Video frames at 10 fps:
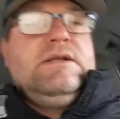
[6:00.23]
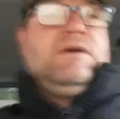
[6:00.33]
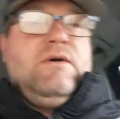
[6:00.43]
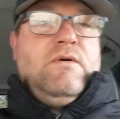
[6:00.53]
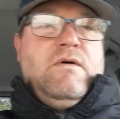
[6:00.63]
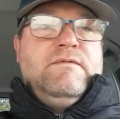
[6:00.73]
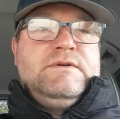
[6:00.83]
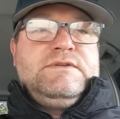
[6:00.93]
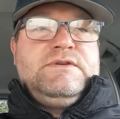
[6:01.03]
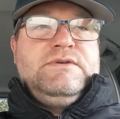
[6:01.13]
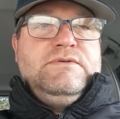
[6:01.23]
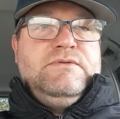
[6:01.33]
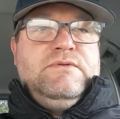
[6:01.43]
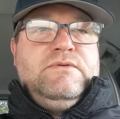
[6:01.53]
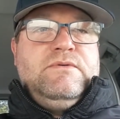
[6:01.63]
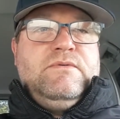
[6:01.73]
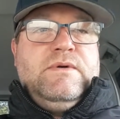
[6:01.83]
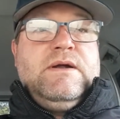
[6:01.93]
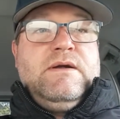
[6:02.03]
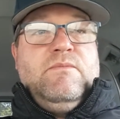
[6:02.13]
go over to
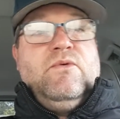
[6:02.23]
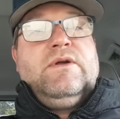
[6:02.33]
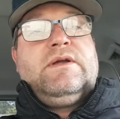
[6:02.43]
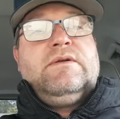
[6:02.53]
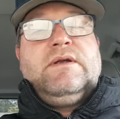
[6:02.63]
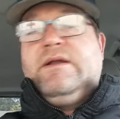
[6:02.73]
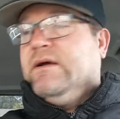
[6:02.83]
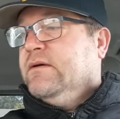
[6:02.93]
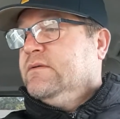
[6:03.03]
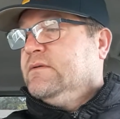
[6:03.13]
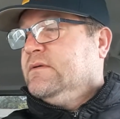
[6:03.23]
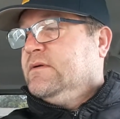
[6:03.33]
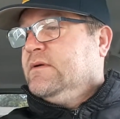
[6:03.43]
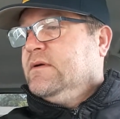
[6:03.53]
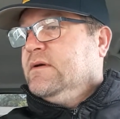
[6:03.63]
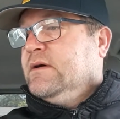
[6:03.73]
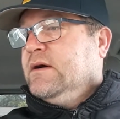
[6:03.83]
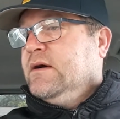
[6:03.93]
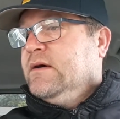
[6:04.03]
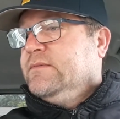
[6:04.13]
where I'm working right now.
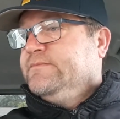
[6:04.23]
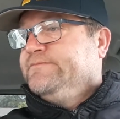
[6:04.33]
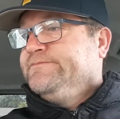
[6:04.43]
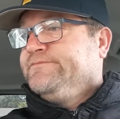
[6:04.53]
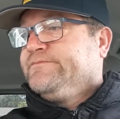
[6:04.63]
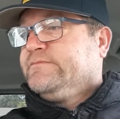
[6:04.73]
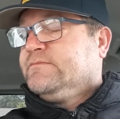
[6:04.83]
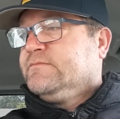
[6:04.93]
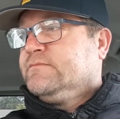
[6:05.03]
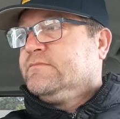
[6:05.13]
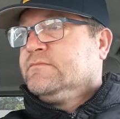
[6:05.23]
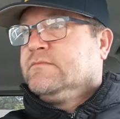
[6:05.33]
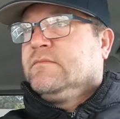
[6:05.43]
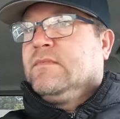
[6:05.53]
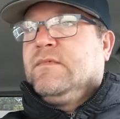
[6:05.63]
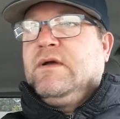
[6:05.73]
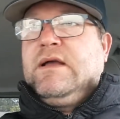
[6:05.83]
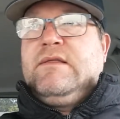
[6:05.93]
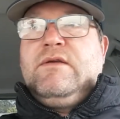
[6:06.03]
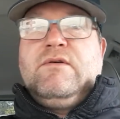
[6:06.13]
I
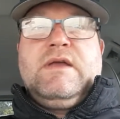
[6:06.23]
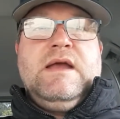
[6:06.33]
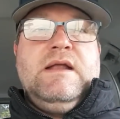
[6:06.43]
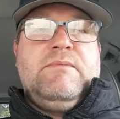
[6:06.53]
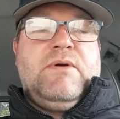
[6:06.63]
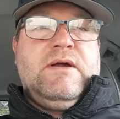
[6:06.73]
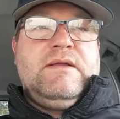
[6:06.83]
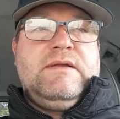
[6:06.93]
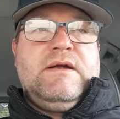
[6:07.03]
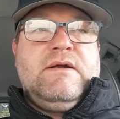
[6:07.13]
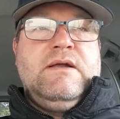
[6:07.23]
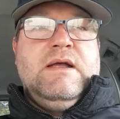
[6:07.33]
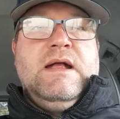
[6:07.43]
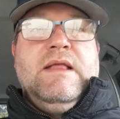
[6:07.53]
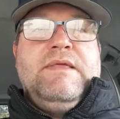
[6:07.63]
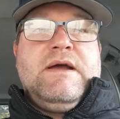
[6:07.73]
got the okay to park it there. That